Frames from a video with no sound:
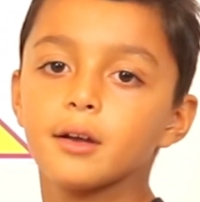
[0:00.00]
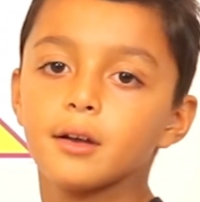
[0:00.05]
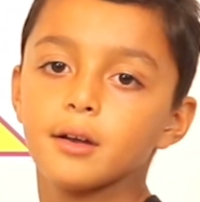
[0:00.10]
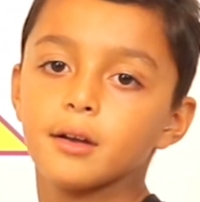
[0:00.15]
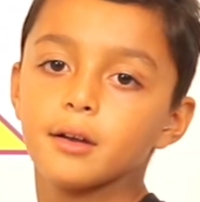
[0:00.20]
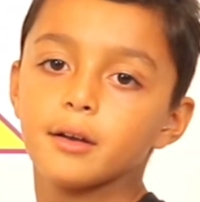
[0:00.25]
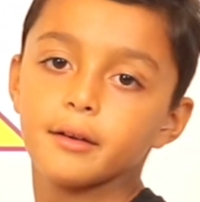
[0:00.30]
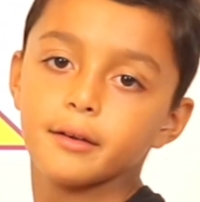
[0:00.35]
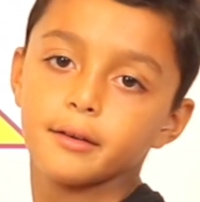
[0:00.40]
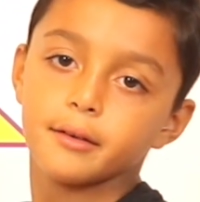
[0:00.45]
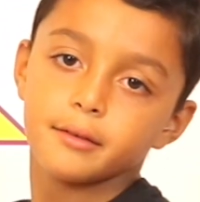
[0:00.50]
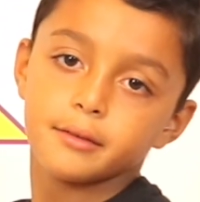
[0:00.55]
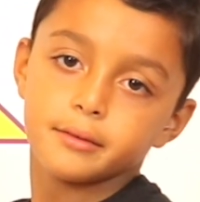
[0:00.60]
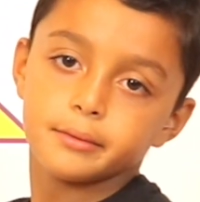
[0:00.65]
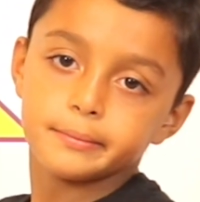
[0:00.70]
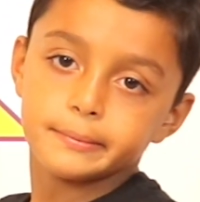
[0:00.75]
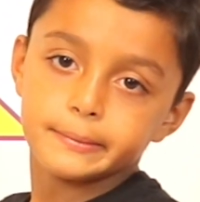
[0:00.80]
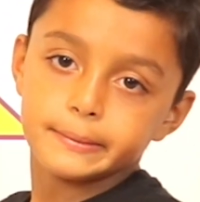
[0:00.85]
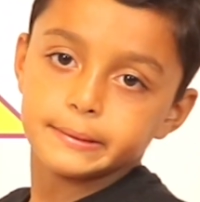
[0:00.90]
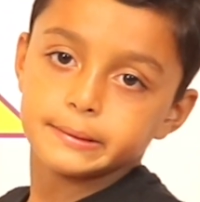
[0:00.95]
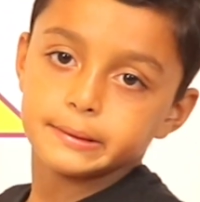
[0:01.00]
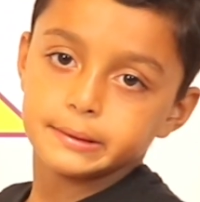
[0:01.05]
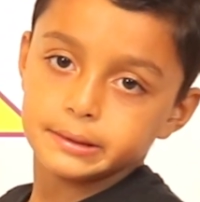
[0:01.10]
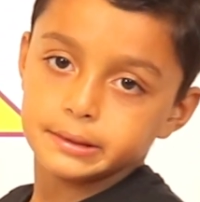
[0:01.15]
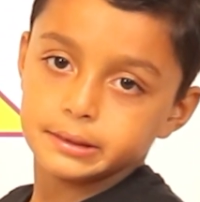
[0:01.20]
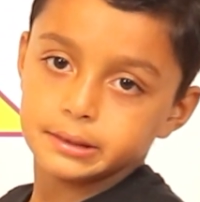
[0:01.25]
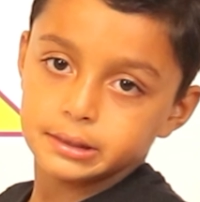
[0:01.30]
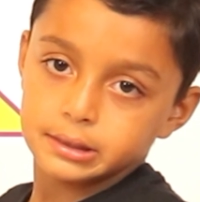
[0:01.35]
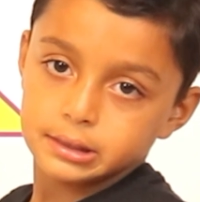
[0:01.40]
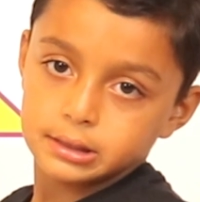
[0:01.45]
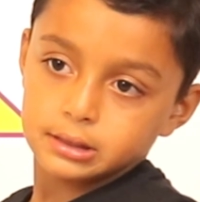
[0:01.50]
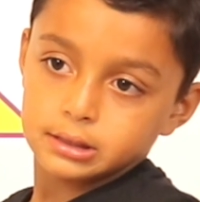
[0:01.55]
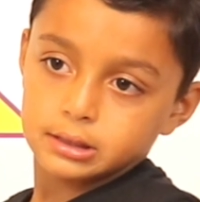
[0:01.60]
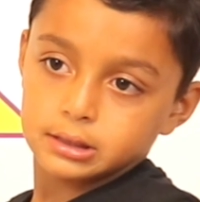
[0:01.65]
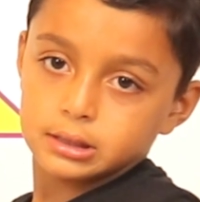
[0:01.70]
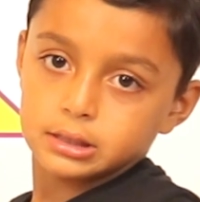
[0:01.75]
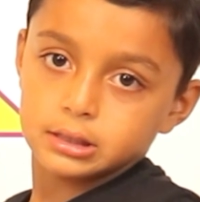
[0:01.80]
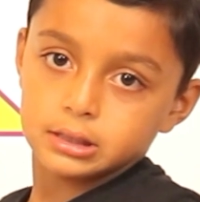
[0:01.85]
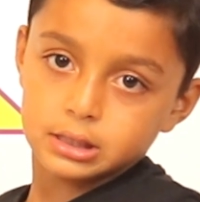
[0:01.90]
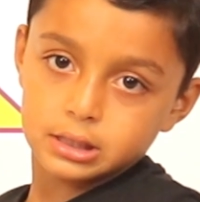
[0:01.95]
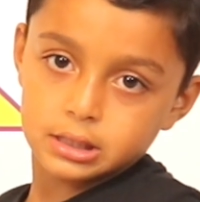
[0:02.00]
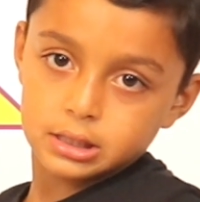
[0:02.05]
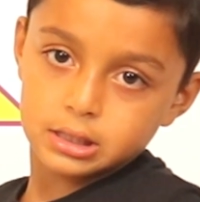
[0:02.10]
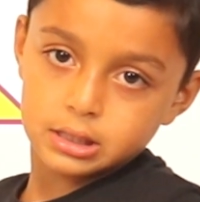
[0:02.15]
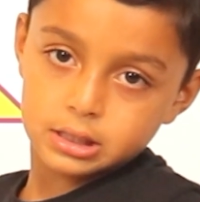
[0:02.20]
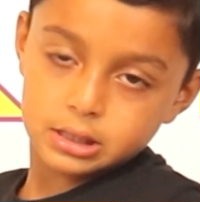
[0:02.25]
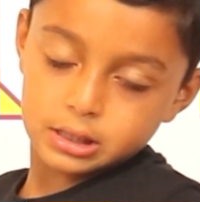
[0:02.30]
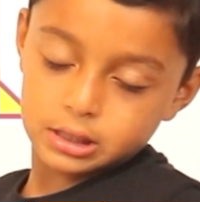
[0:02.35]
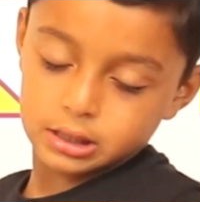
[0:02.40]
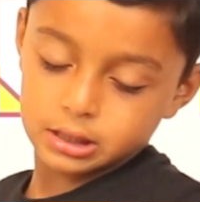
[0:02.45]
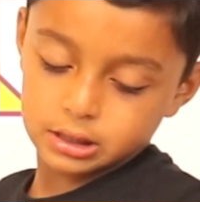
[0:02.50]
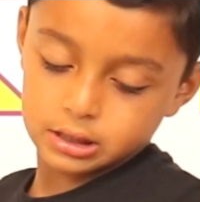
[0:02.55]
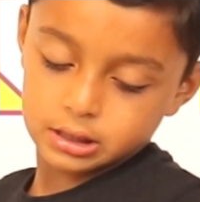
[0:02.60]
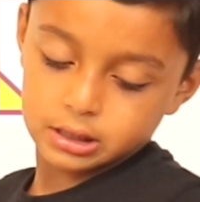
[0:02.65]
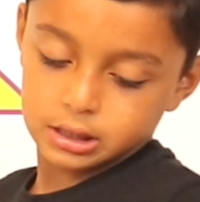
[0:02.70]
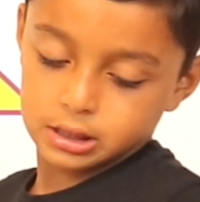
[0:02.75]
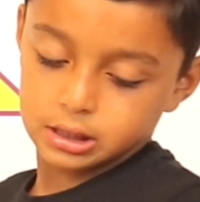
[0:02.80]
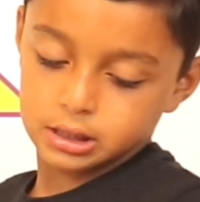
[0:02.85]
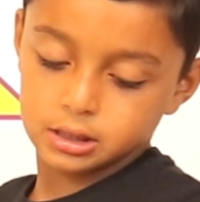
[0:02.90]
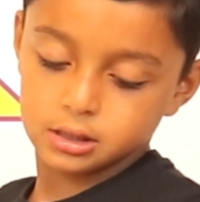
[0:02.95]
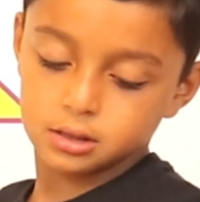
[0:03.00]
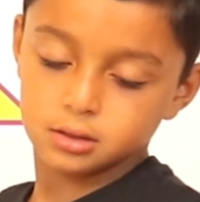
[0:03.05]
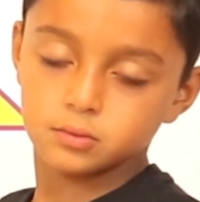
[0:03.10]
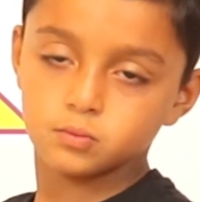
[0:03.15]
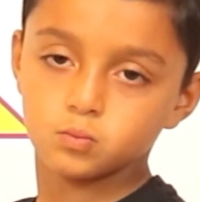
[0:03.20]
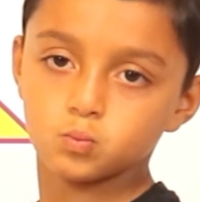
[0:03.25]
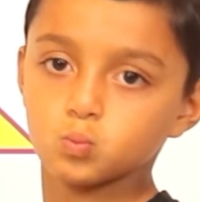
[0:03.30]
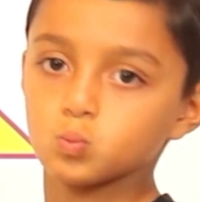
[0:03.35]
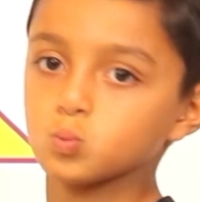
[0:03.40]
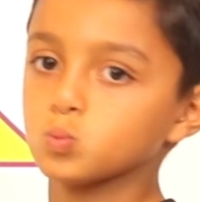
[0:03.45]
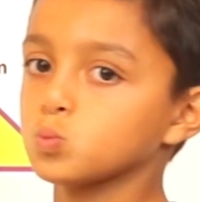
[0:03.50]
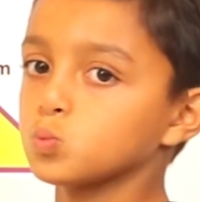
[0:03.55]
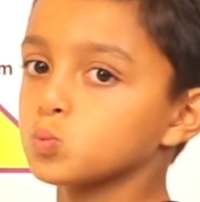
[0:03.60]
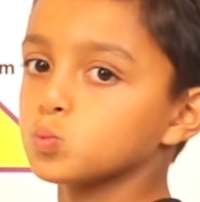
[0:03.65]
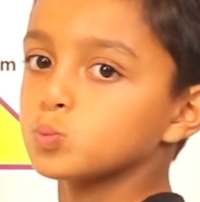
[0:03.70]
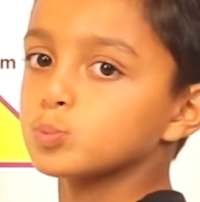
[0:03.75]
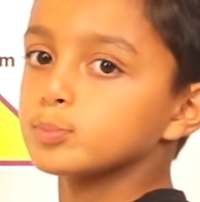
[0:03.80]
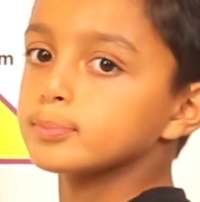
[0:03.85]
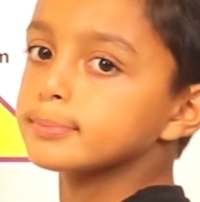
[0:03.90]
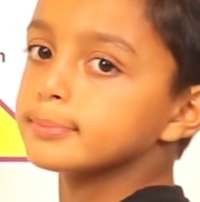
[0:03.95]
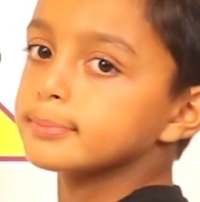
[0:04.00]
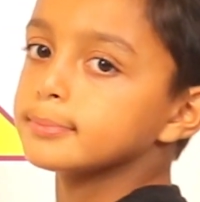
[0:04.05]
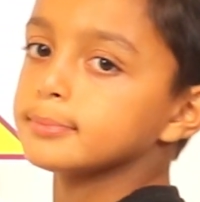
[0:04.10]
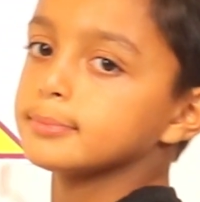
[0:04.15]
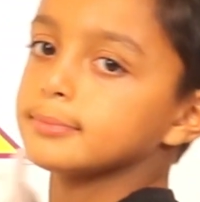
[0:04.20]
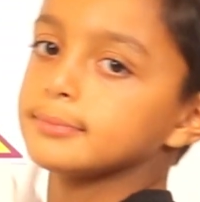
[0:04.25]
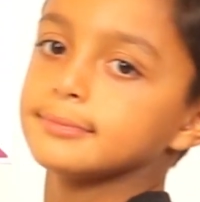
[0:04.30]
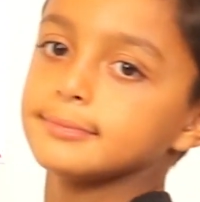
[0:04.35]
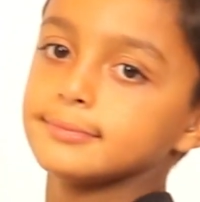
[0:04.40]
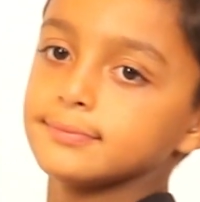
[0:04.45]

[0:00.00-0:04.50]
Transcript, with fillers: Okay, it's not drawn to scale, but we have to use those measurements to work